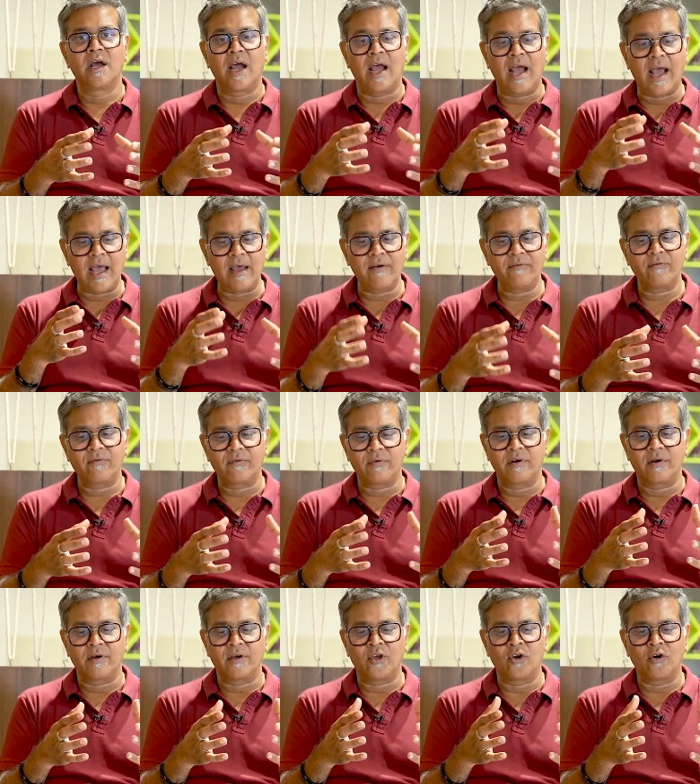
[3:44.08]
have
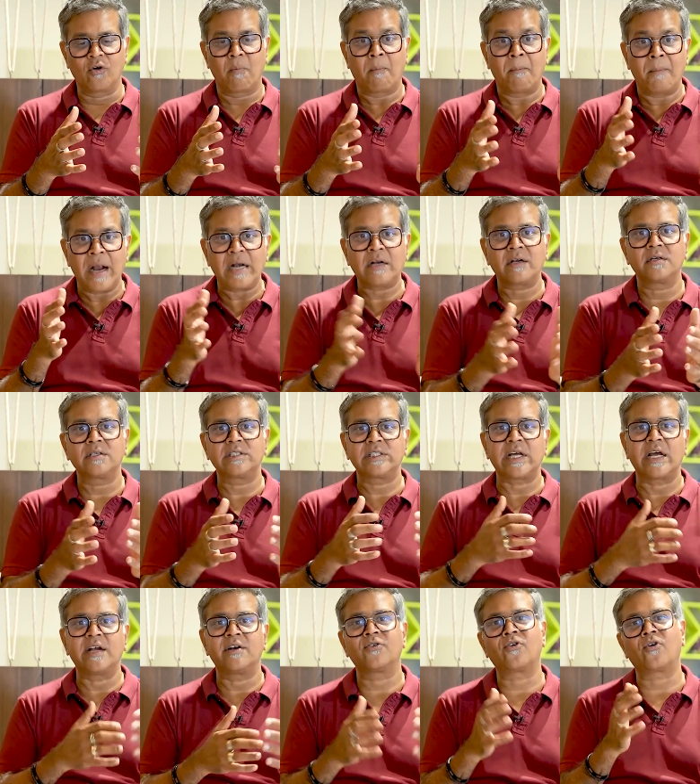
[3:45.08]
better,
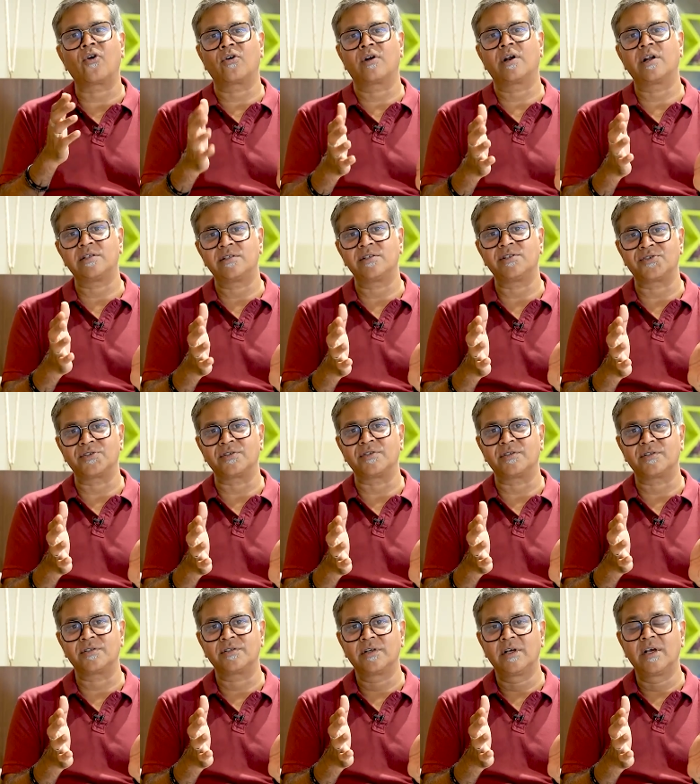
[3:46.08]
tighter
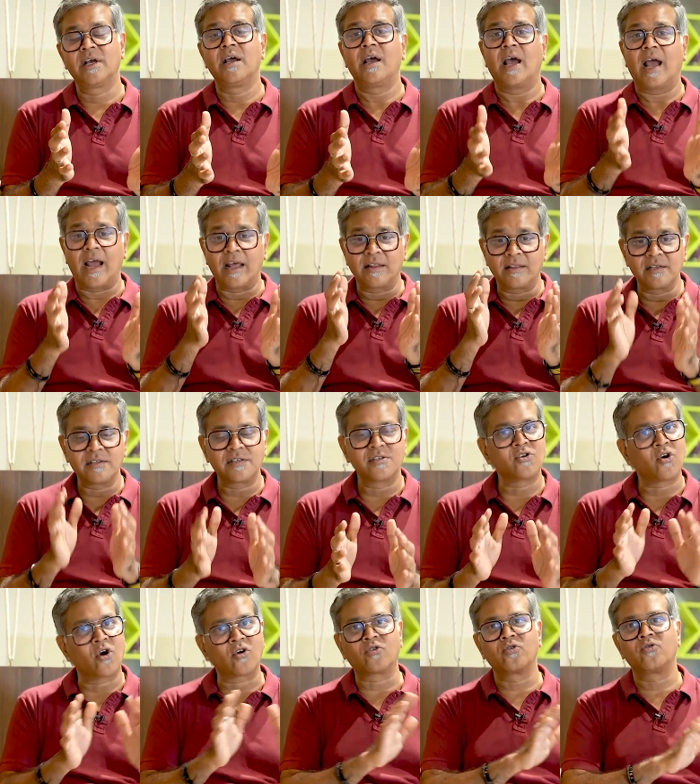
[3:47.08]
organizations. And this is
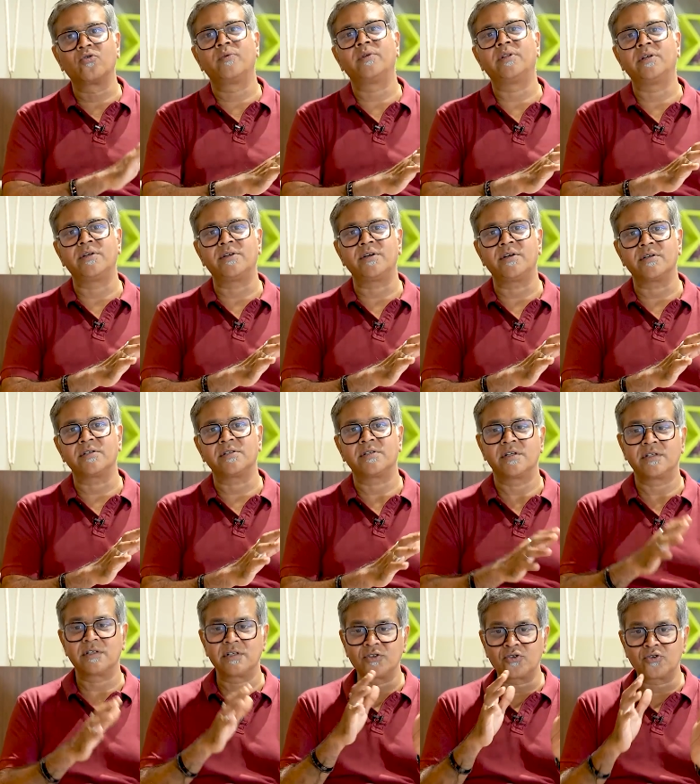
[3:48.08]
not to do with interiors.
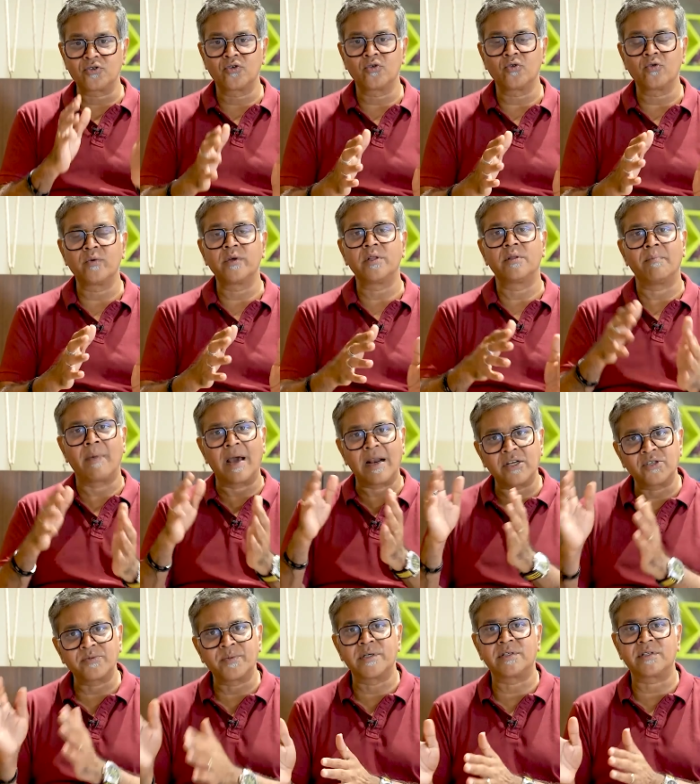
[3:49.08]
This is to do with
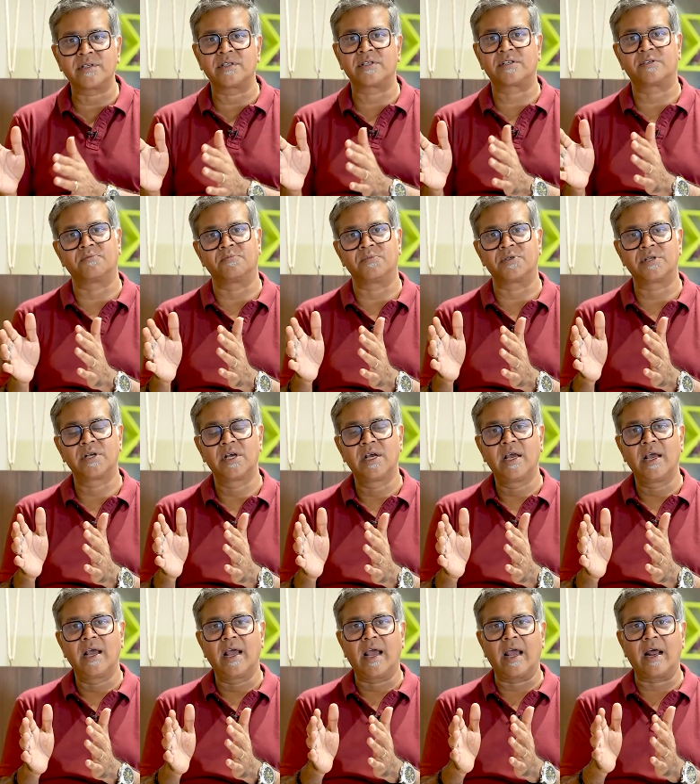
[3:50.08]
management systems.
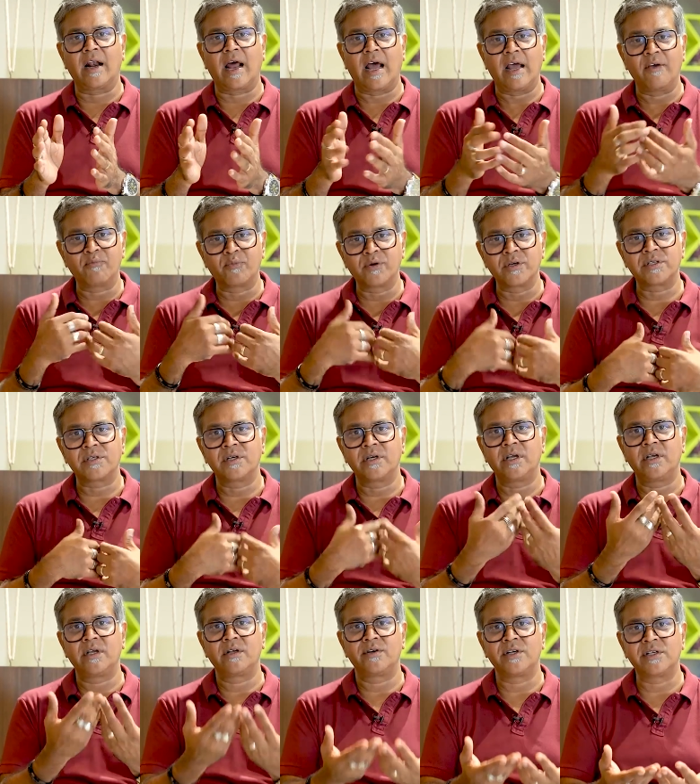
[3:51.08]
And I
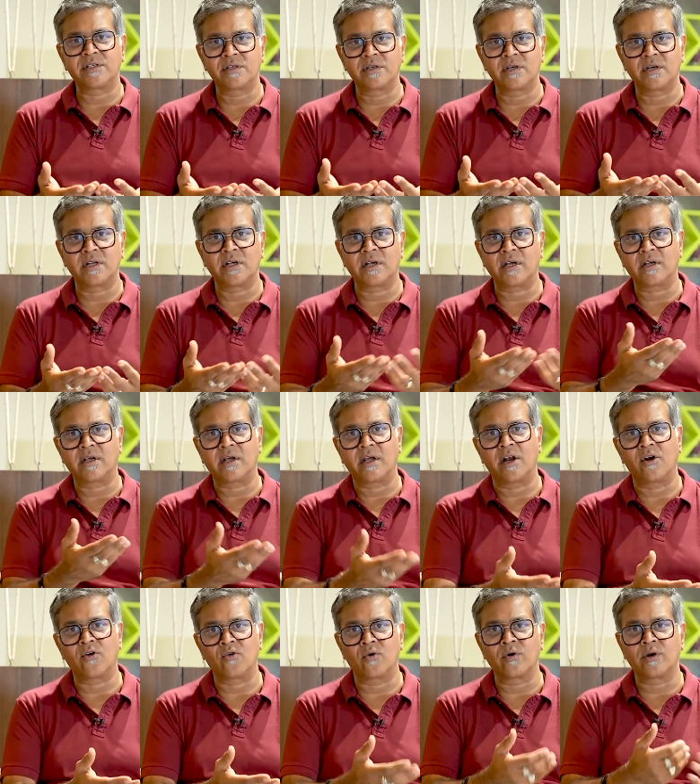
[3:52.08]
personally recently
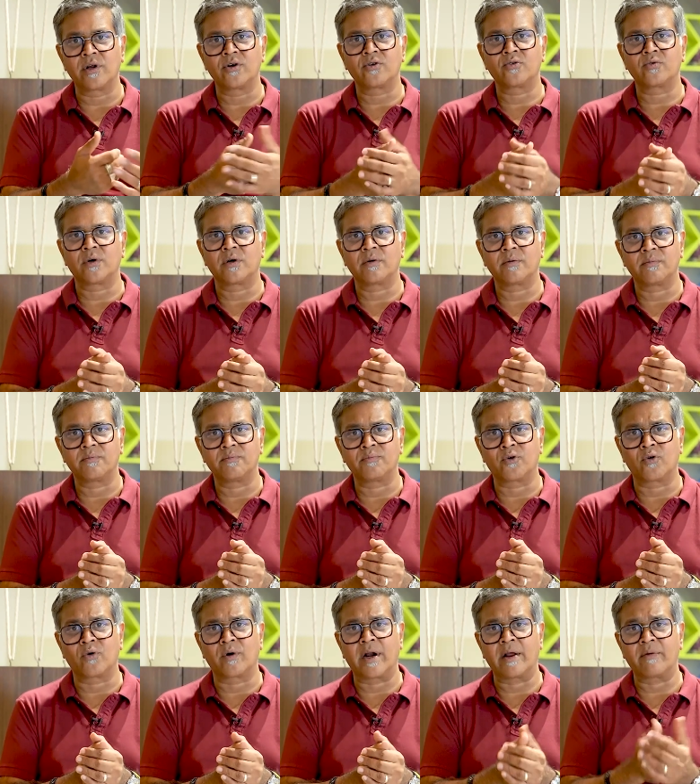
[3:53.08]
enrolled into a
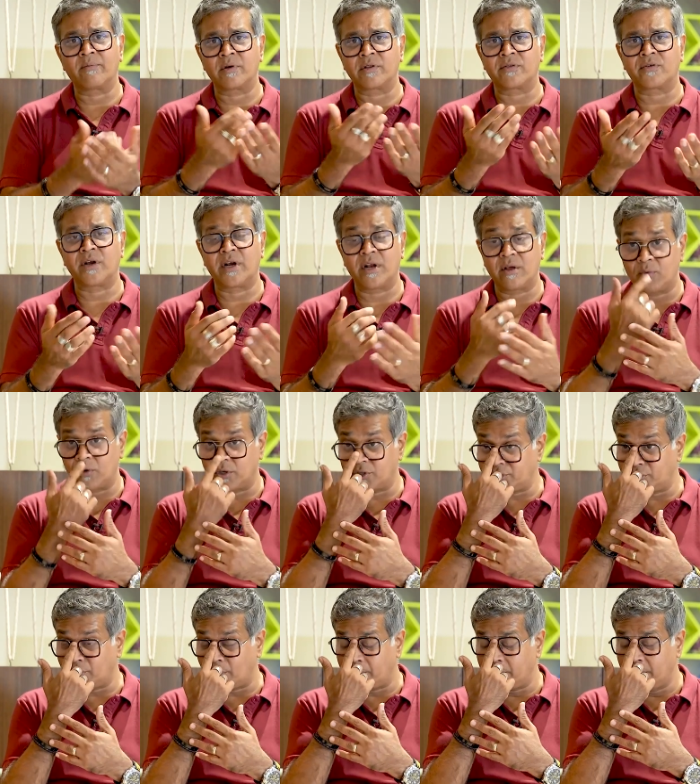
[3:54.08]
program, a 3-day
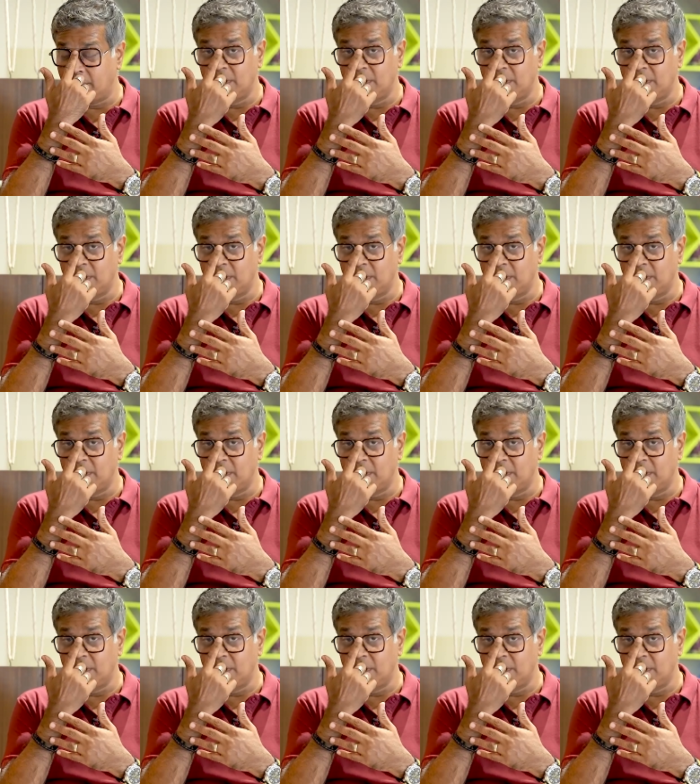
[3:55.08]
workshop,